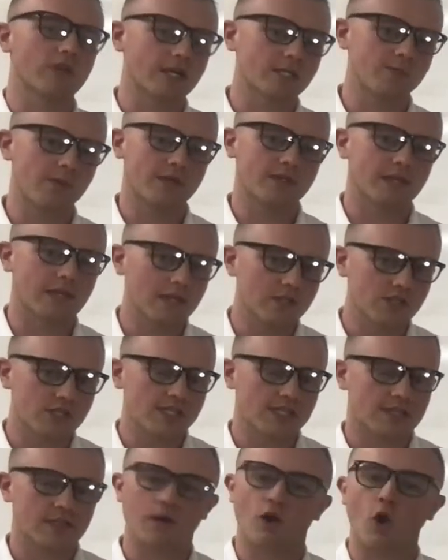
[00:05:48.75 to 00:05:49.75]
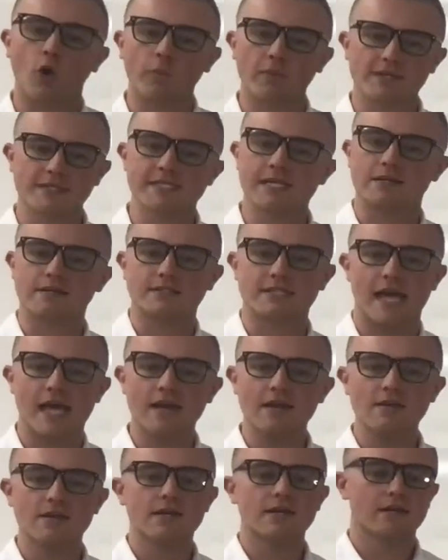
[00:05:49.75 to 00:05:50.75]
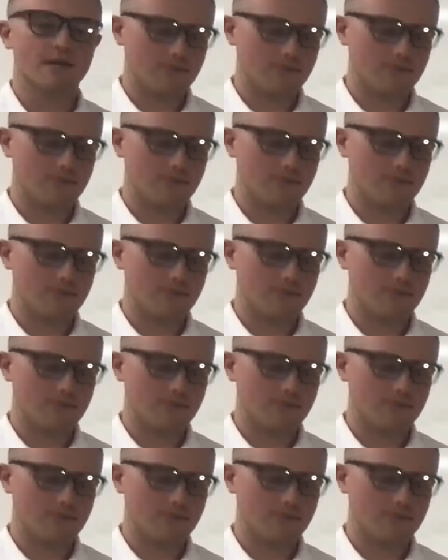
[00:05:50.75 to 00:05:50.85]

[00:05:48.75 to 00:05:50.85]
expectation is that they're open till 10,